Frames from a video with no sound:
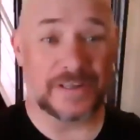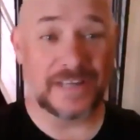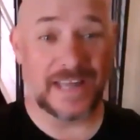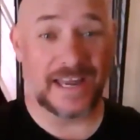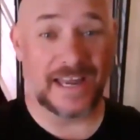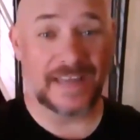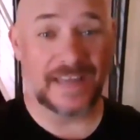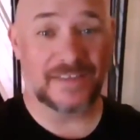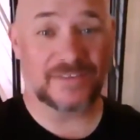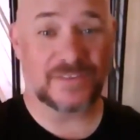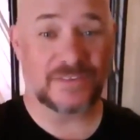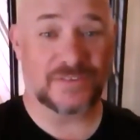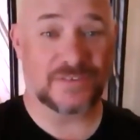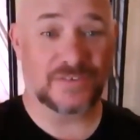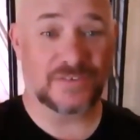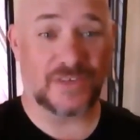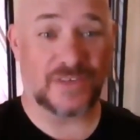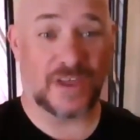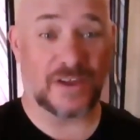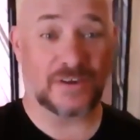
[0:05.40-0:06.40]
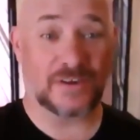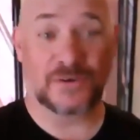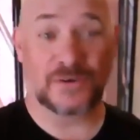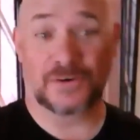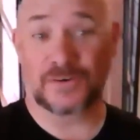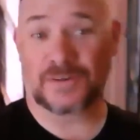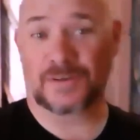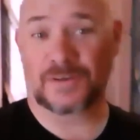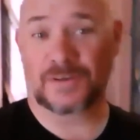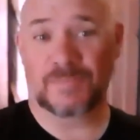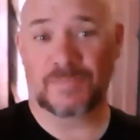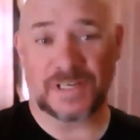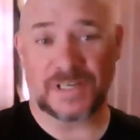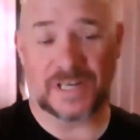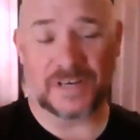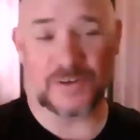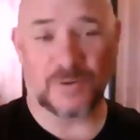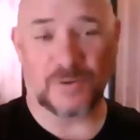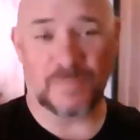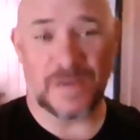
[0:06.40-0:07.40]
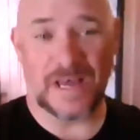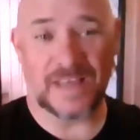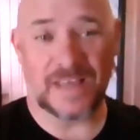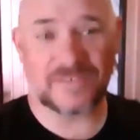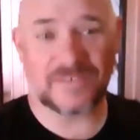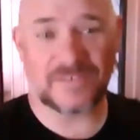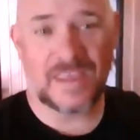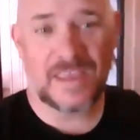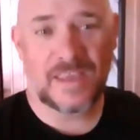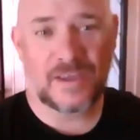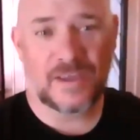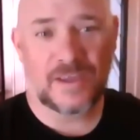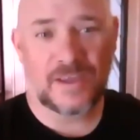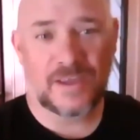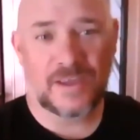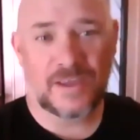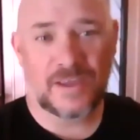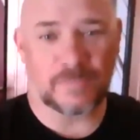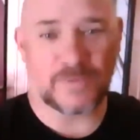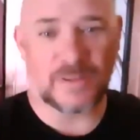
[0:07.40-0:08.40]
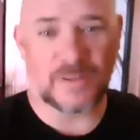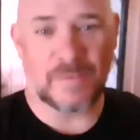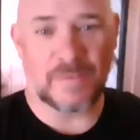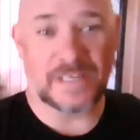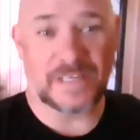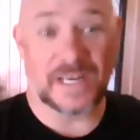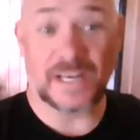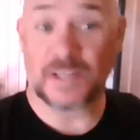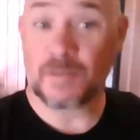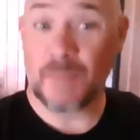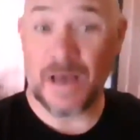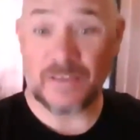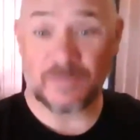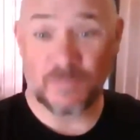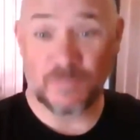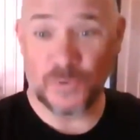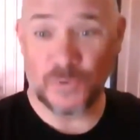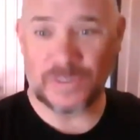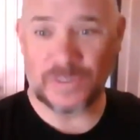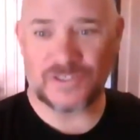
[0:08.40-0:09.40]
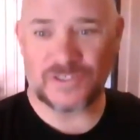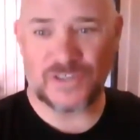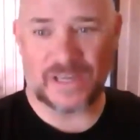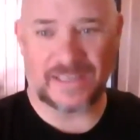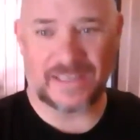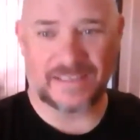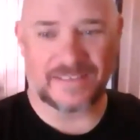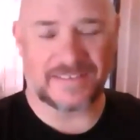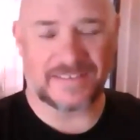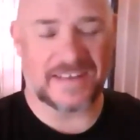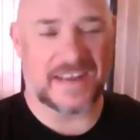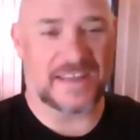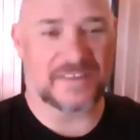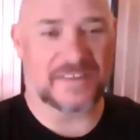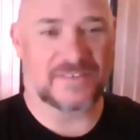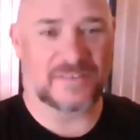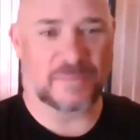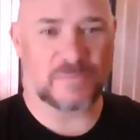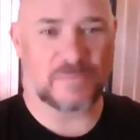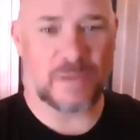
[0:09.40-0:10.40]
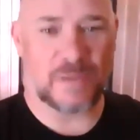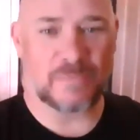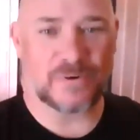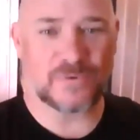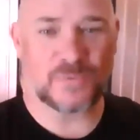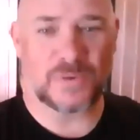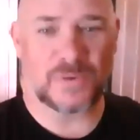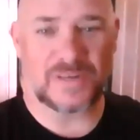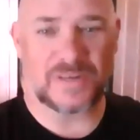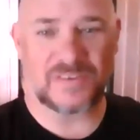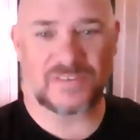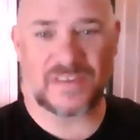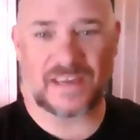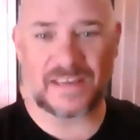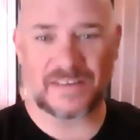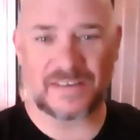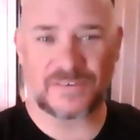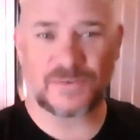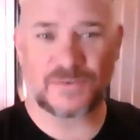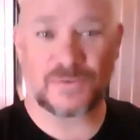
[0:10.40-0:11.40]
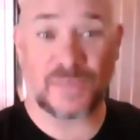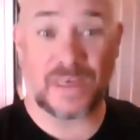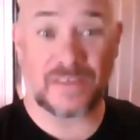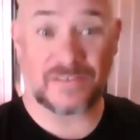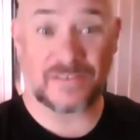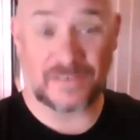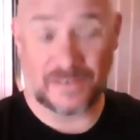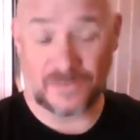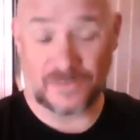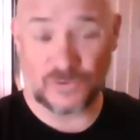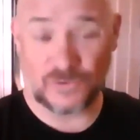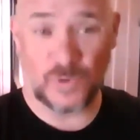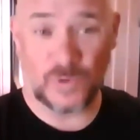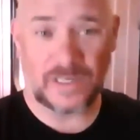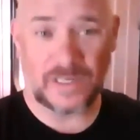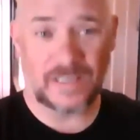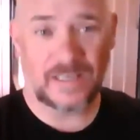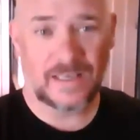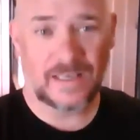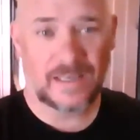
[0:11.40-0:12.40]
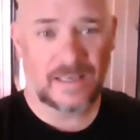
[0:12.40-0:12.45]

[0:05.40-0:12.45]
guys? This is Kurt, Mañana no Mas. Welcome to the Mañana no Mas morning check-in. Today is September 22nd, 2020.